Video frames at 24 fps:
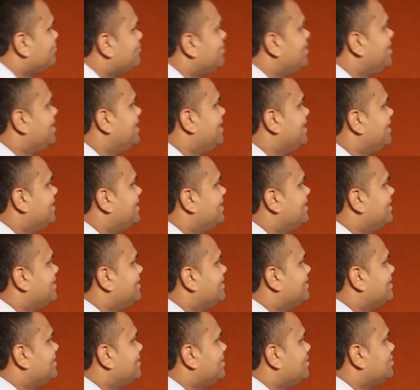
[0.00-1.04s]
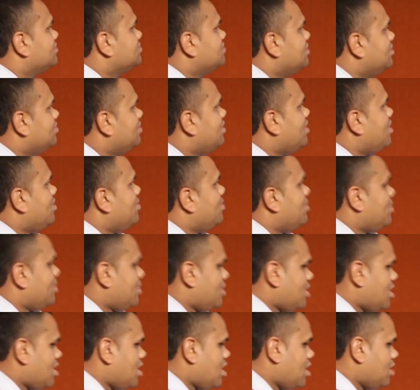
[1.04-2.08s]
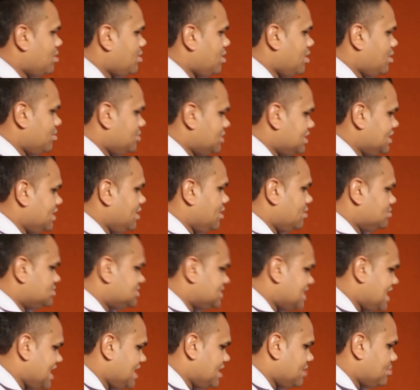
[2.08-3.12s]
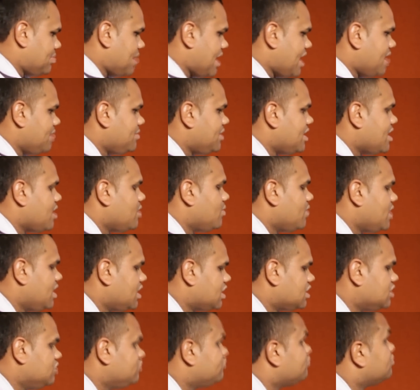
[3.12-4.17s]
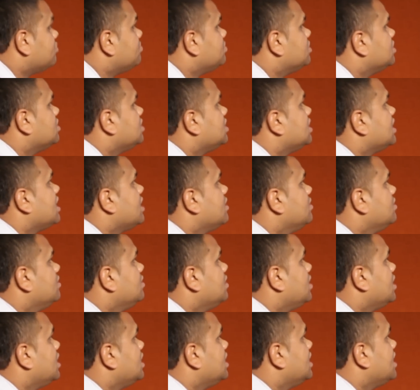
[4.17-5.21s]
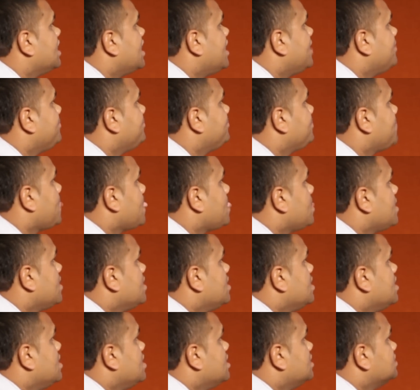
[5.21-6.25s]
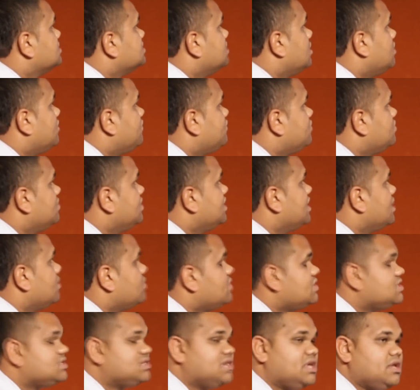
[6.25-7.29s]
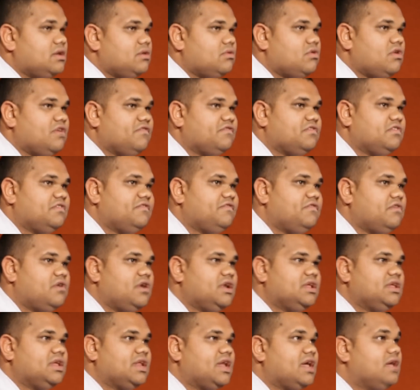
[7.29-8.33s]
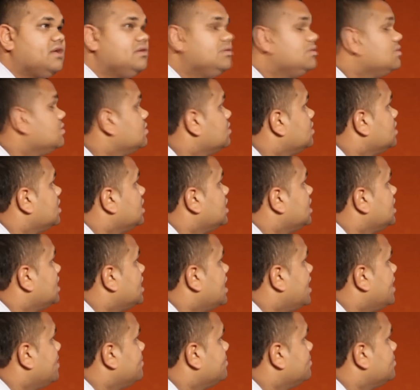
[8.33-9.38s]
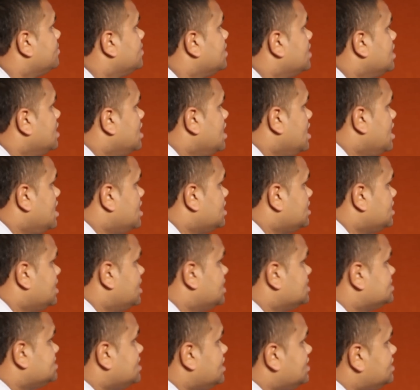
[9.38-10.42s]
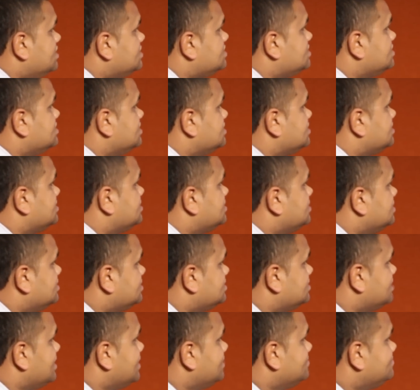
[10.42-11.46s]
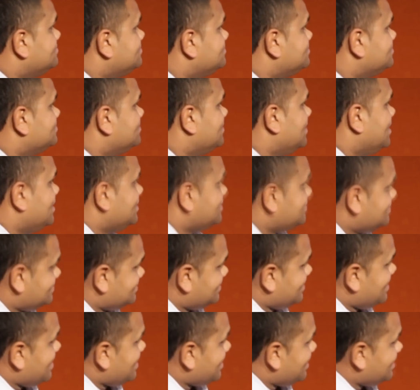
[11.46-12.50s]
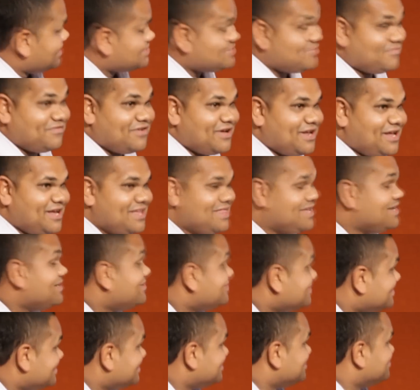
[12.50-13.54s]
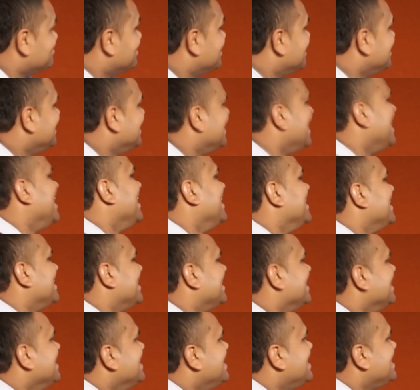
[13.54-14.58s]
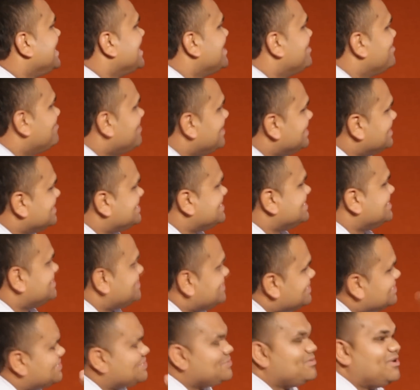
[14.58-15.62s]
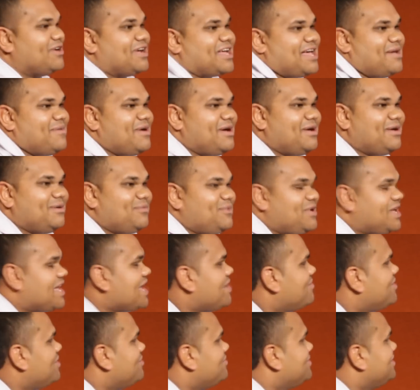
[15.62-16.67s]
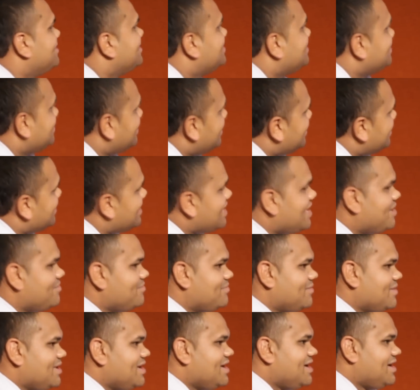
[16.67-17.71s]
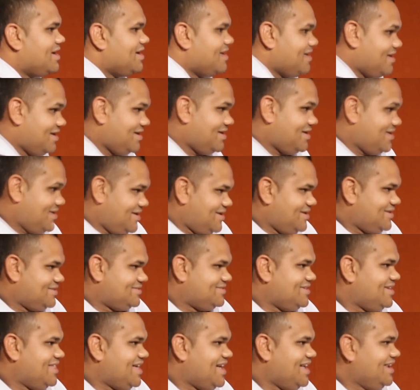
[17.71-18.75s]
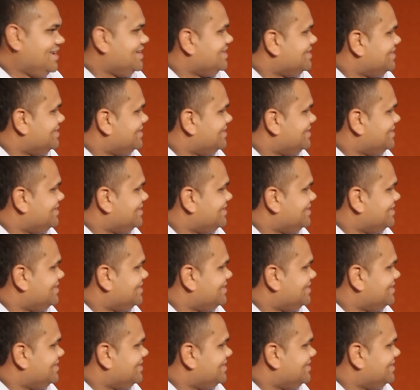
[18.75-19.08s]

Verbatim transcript: where oh, oh, oh, I'm, I'm starting to pay my own way and contribute, you know, and um, so I thought, you know what, it's getting right for the fight, you know, and um, yeah, so this, this, this, um, handsome fellow there is me. No, yeah, but this is this is what I come up we come up with, and um, see that.